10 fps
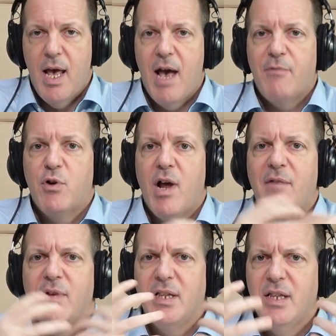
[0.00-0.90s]
after
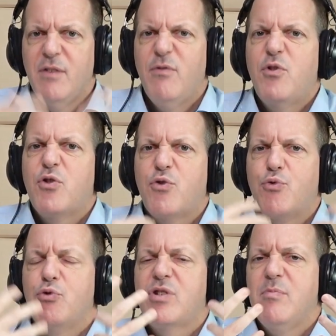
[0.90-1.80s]
having lived
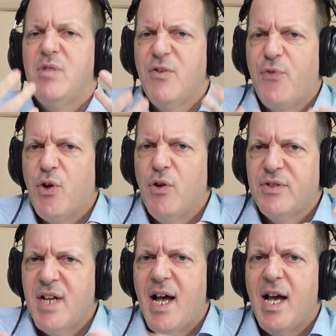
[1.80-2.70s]
through some
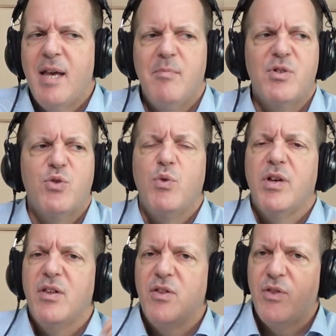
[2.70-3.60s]
difficult times
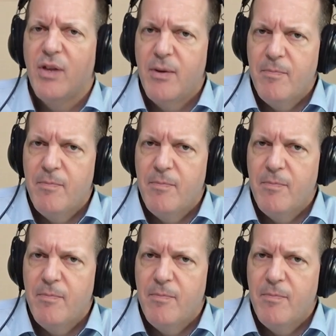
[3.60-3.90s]
with